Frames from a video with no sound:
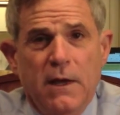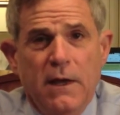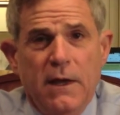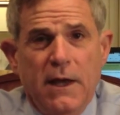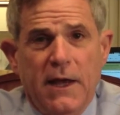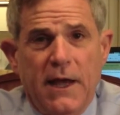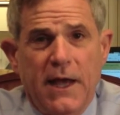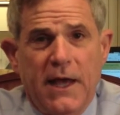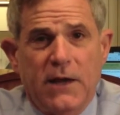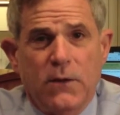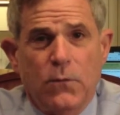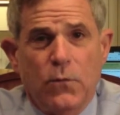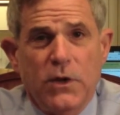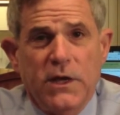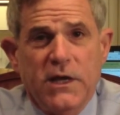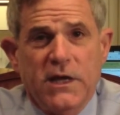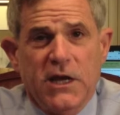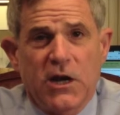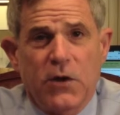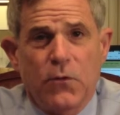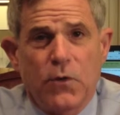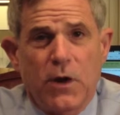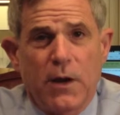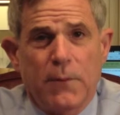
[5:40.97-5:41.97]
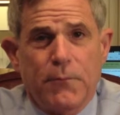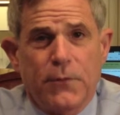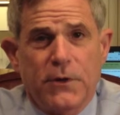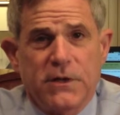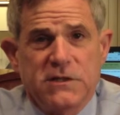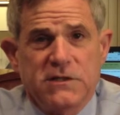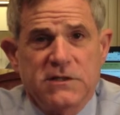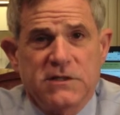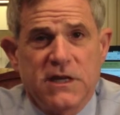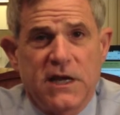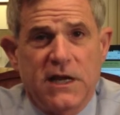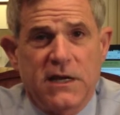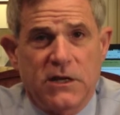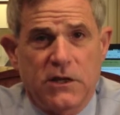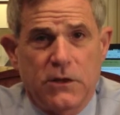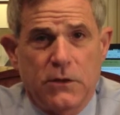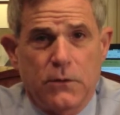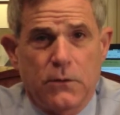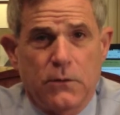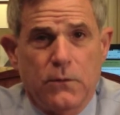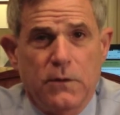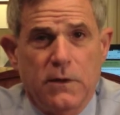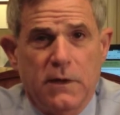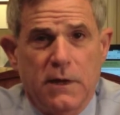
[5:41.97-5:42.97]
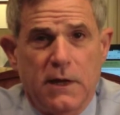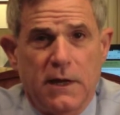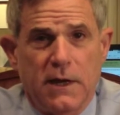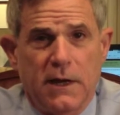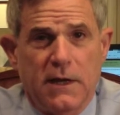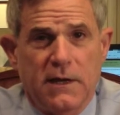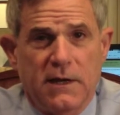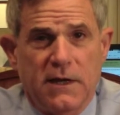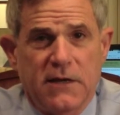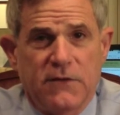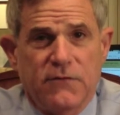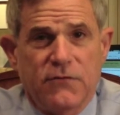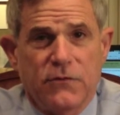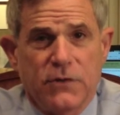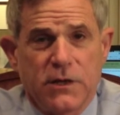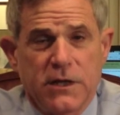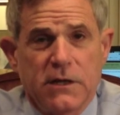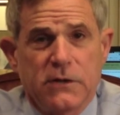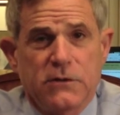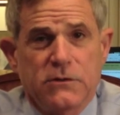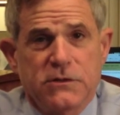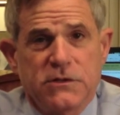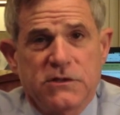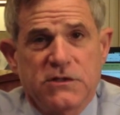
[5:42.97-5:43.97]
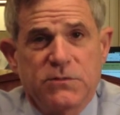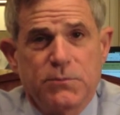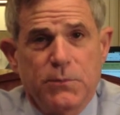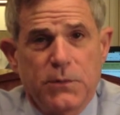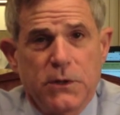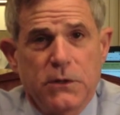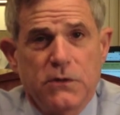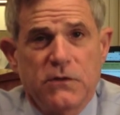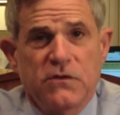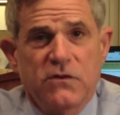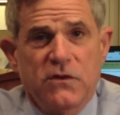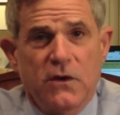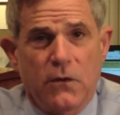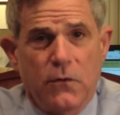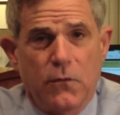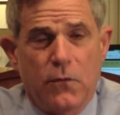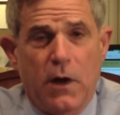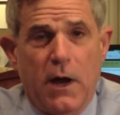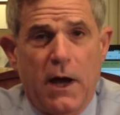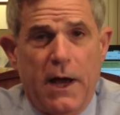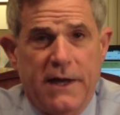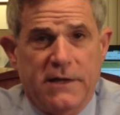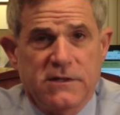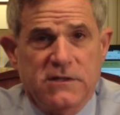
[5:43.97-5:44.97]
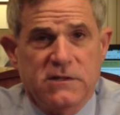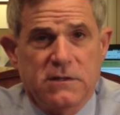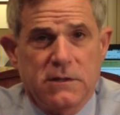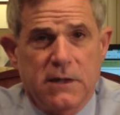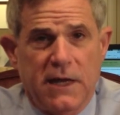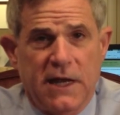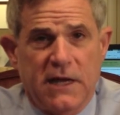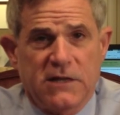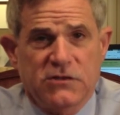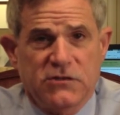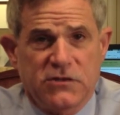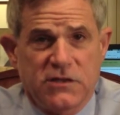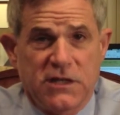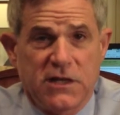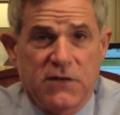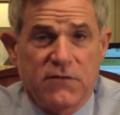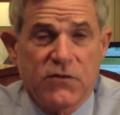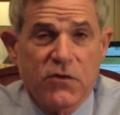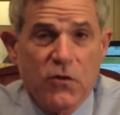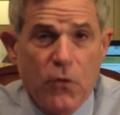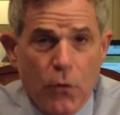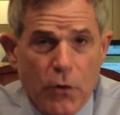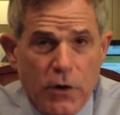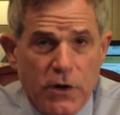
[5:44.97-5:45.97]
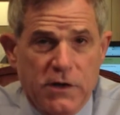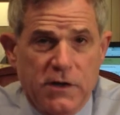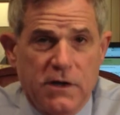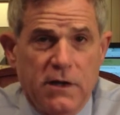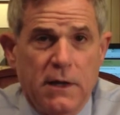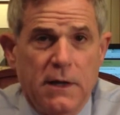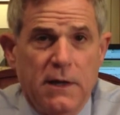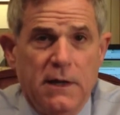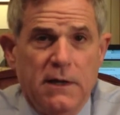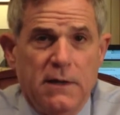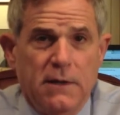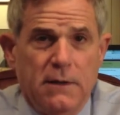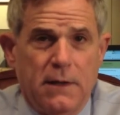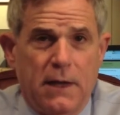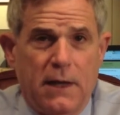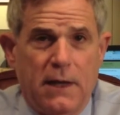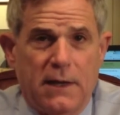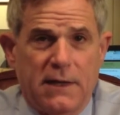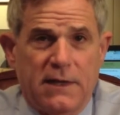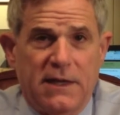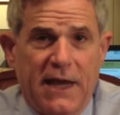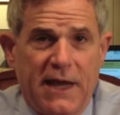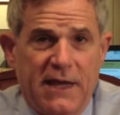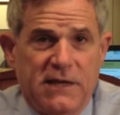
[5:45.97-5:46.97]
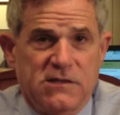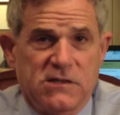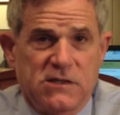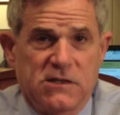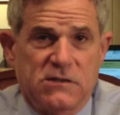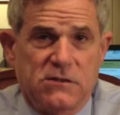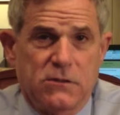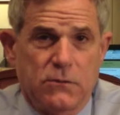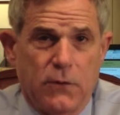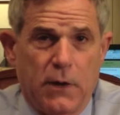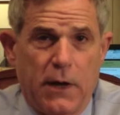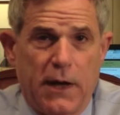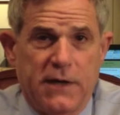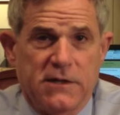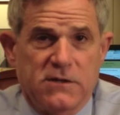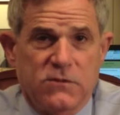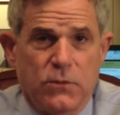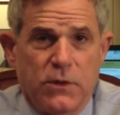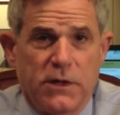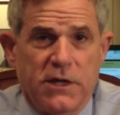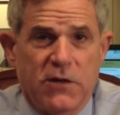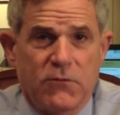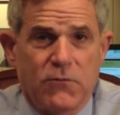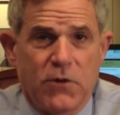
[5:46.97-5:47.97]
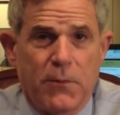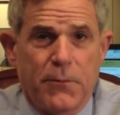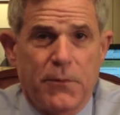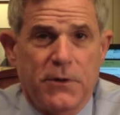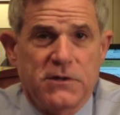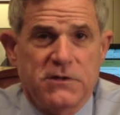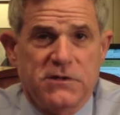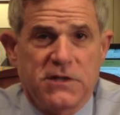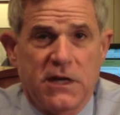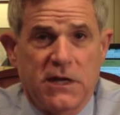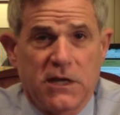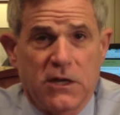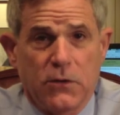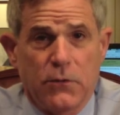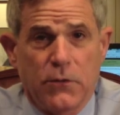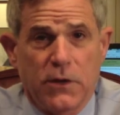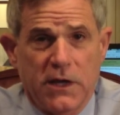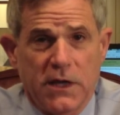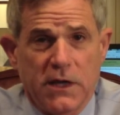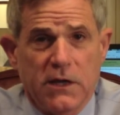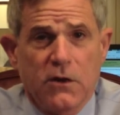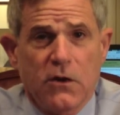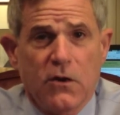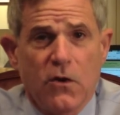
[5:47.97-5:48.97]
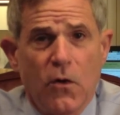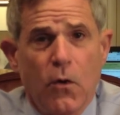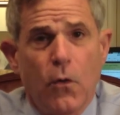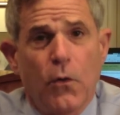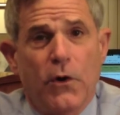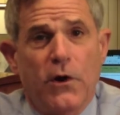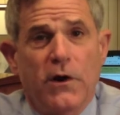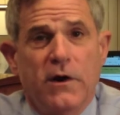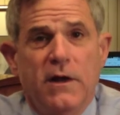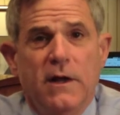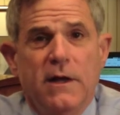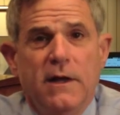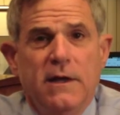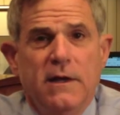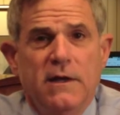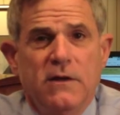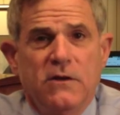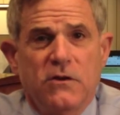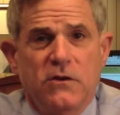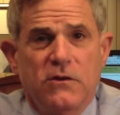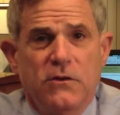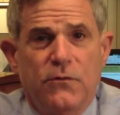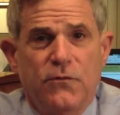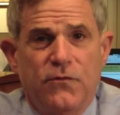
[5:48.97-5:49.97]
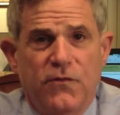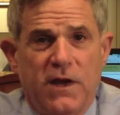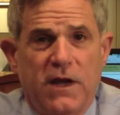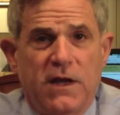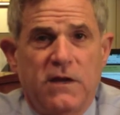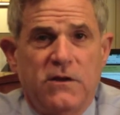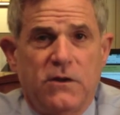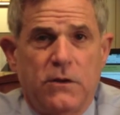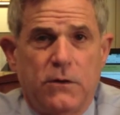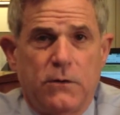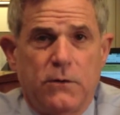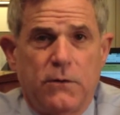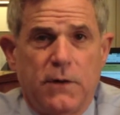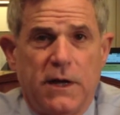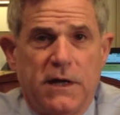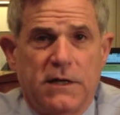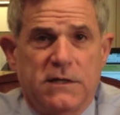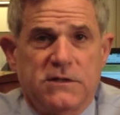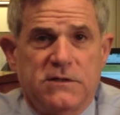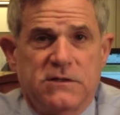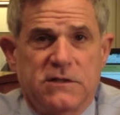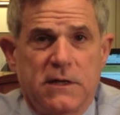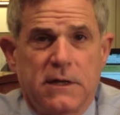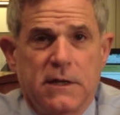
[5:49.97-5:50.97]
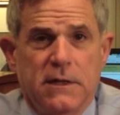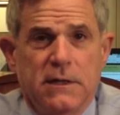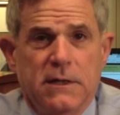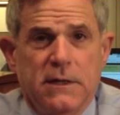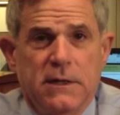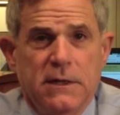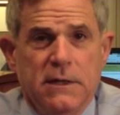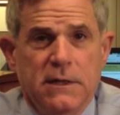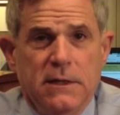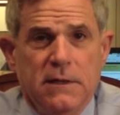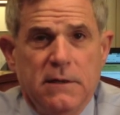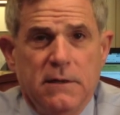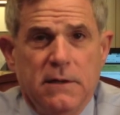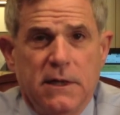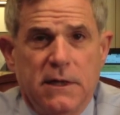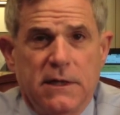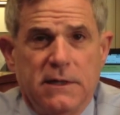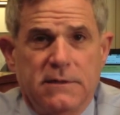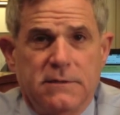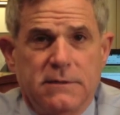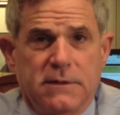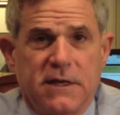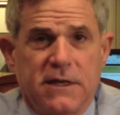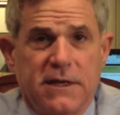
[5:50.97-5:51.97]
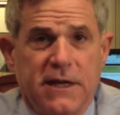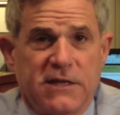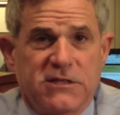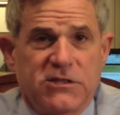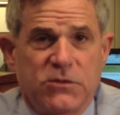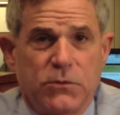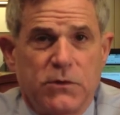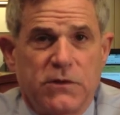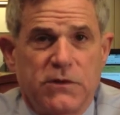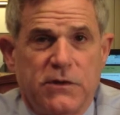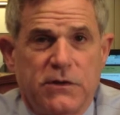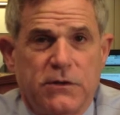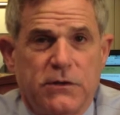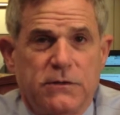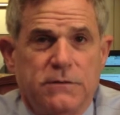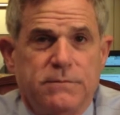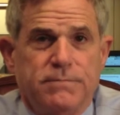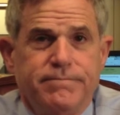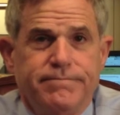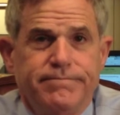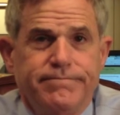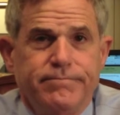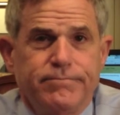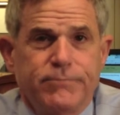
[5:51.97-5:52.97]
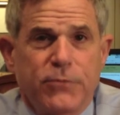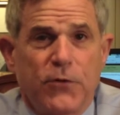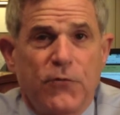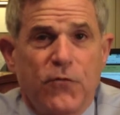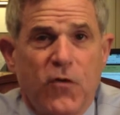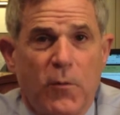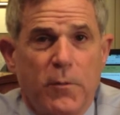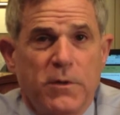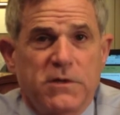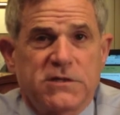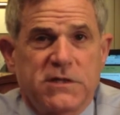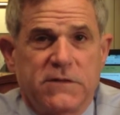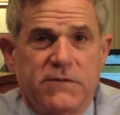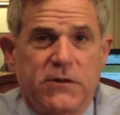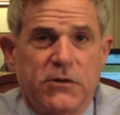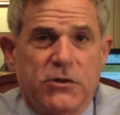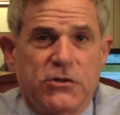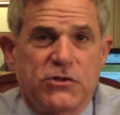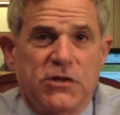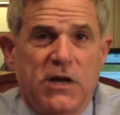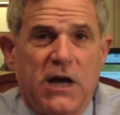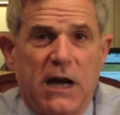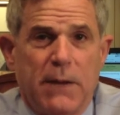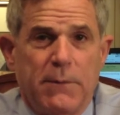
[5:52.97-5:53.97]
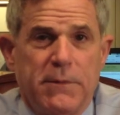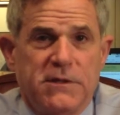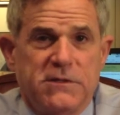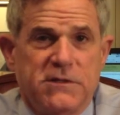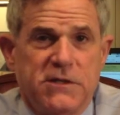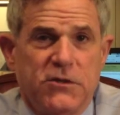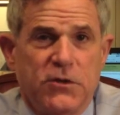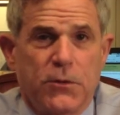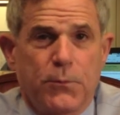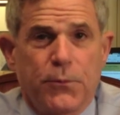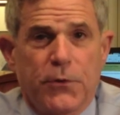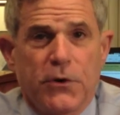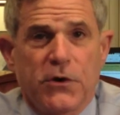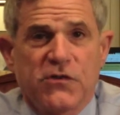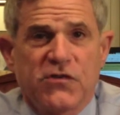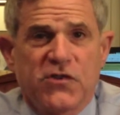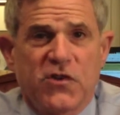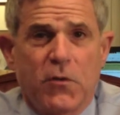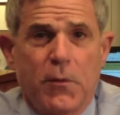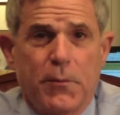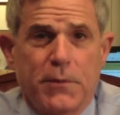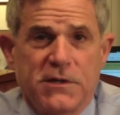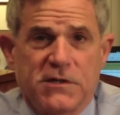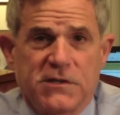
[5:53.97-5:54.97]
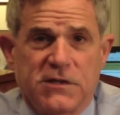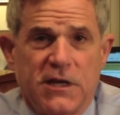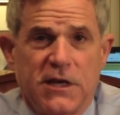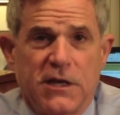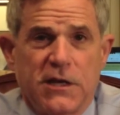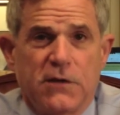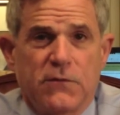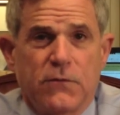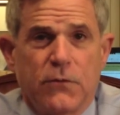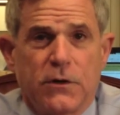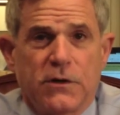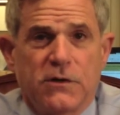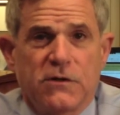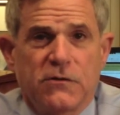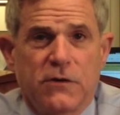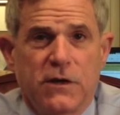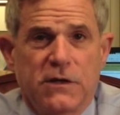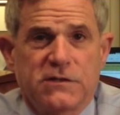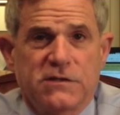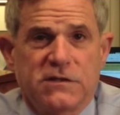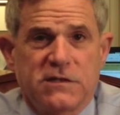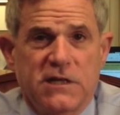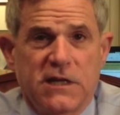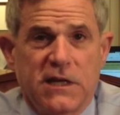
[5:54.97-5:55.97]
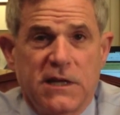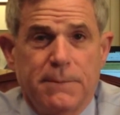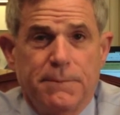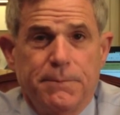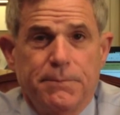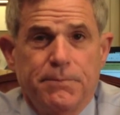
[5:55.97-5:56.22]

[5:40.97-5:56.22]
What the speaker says: And we can represent you if legal disputes arise. Actually, if court cases arise, we can represent you in court to defend you as in connection with your performance of your job as either personal representative or trustee.